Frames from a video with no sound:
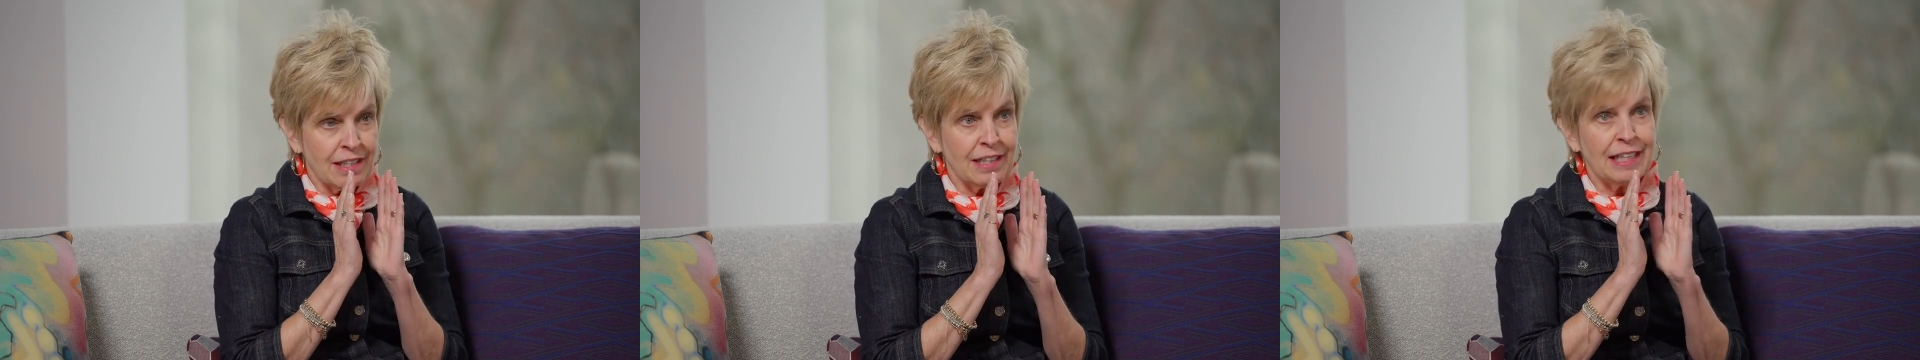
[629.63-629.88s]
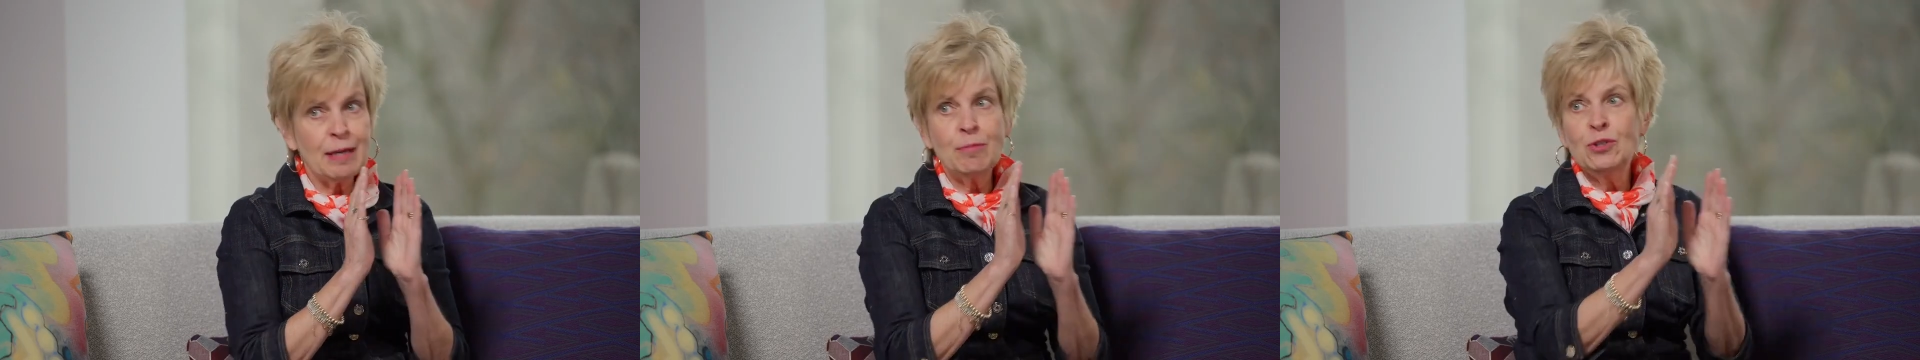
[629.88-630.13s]

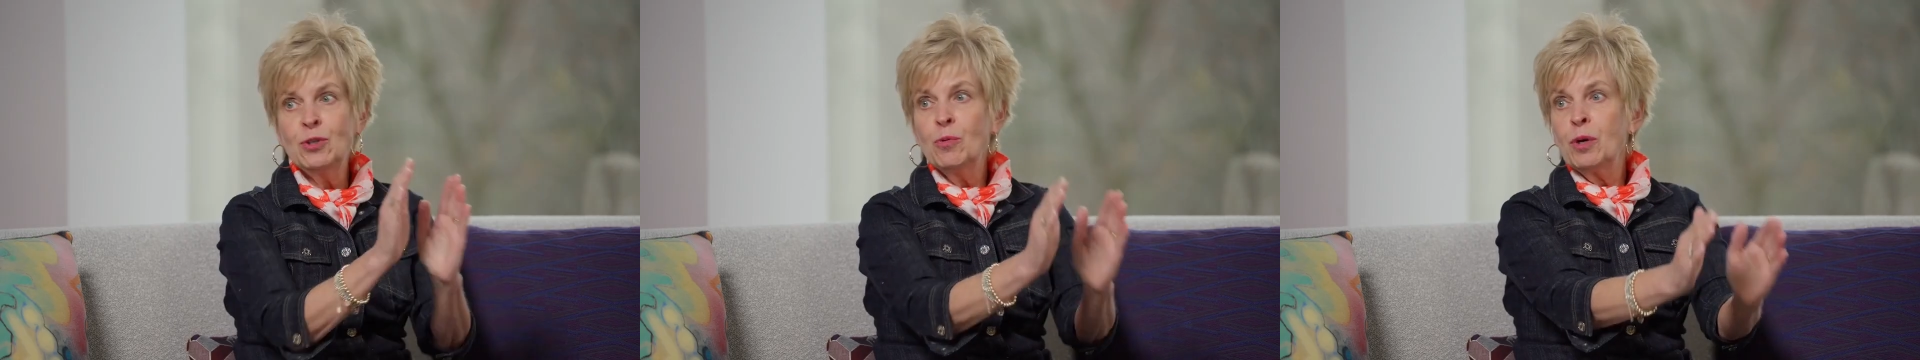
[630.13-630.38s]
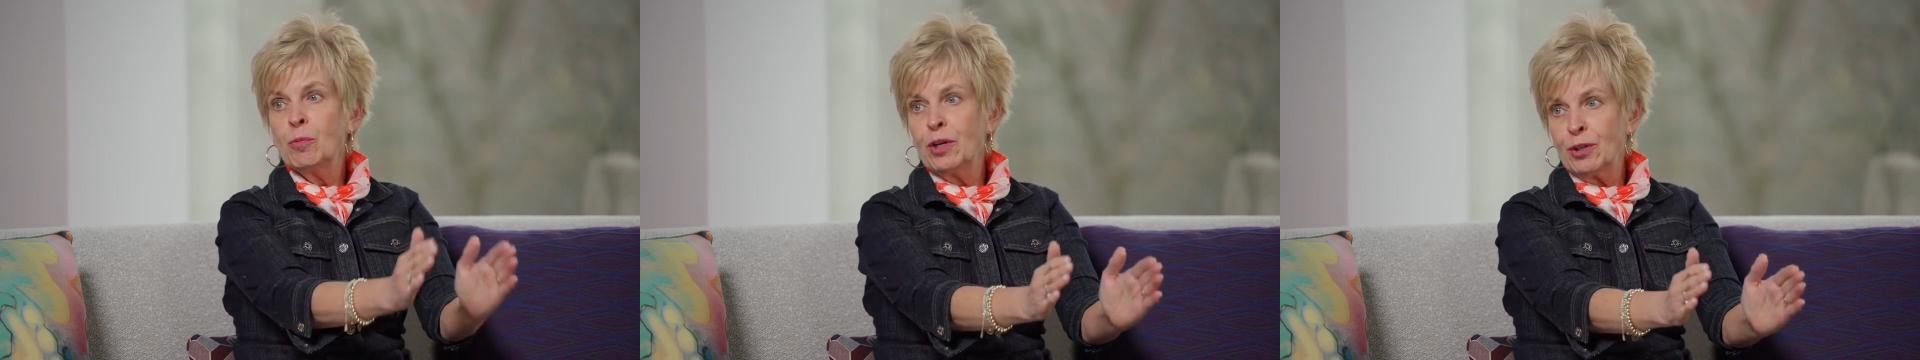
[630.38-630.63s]
keep
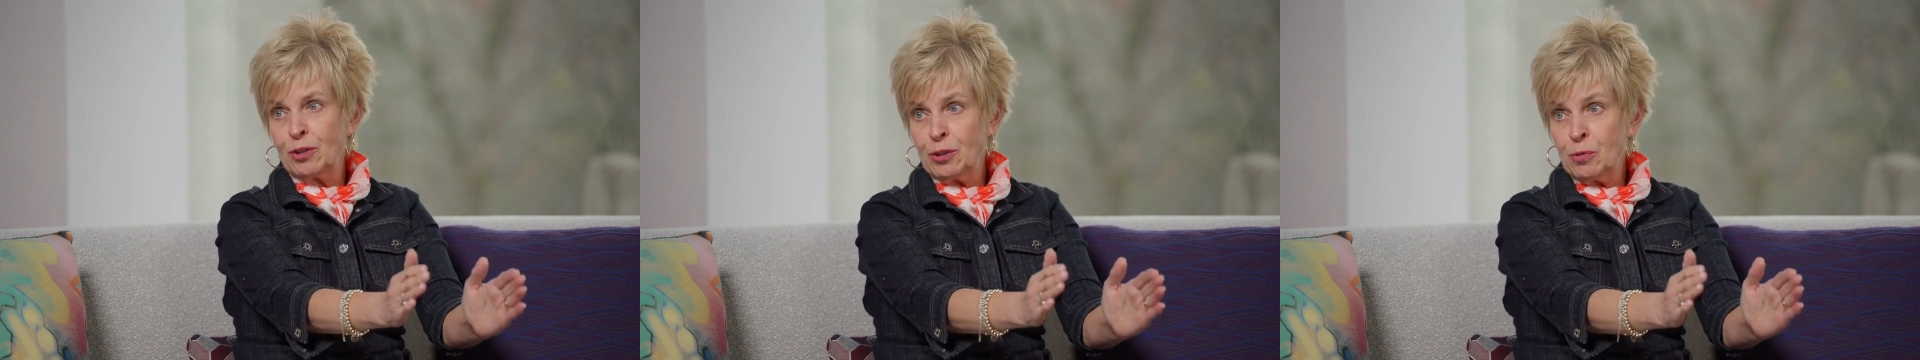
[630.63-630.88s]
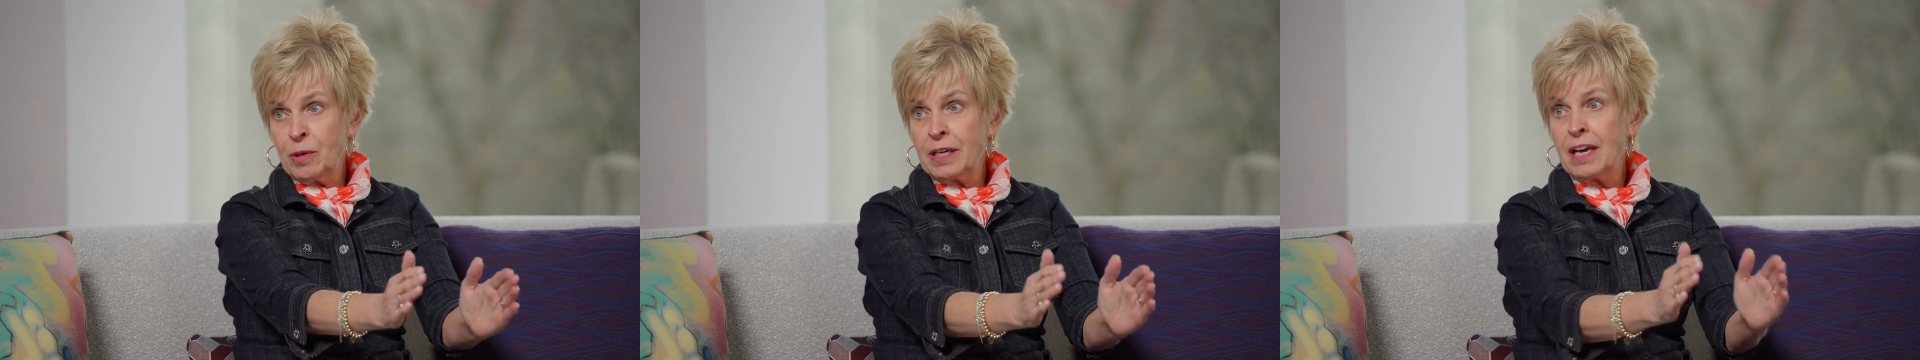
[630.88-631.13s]
doing what you're
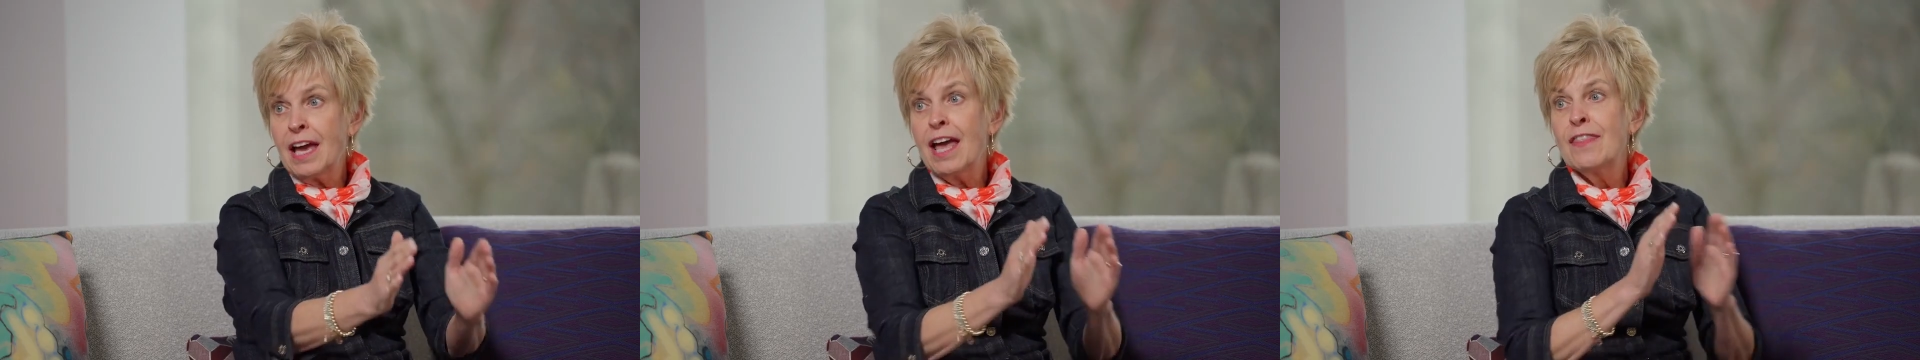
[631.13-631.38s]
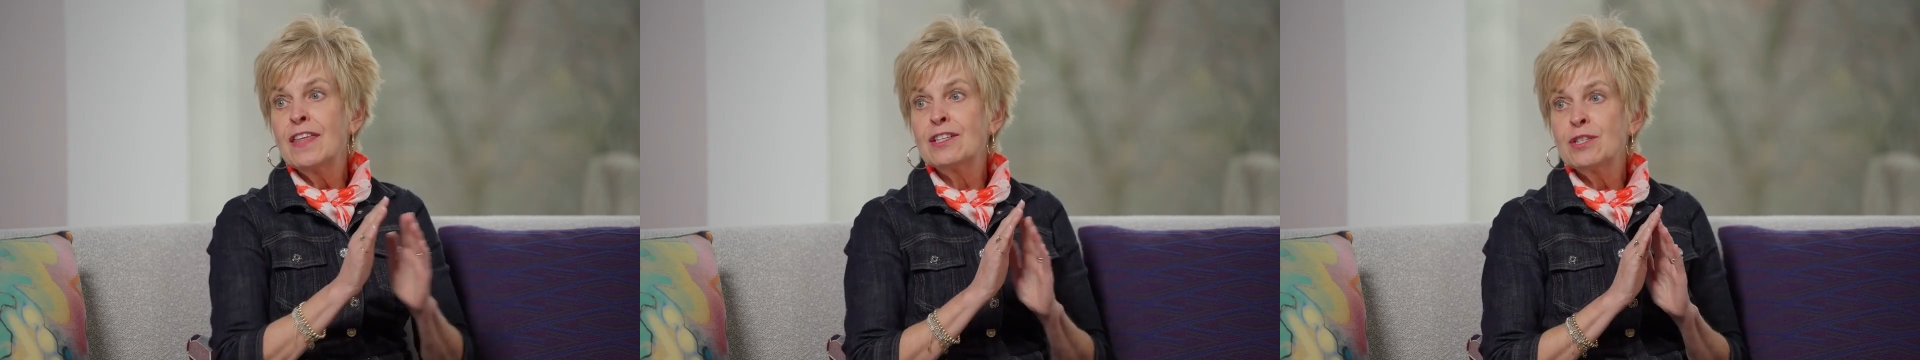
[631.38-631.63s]
doing
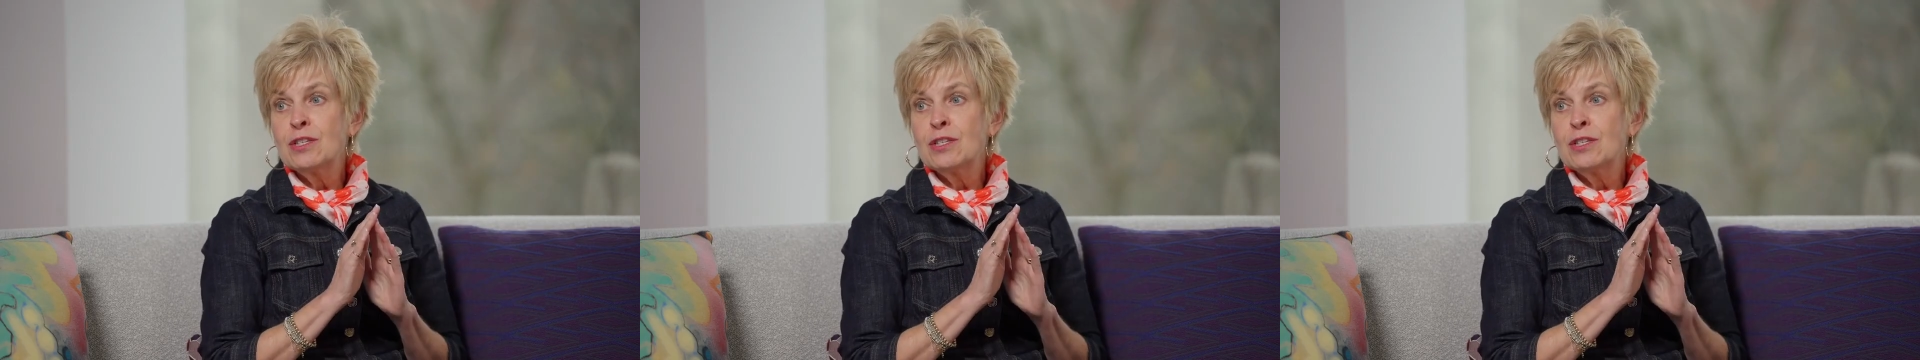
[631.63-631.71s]
than to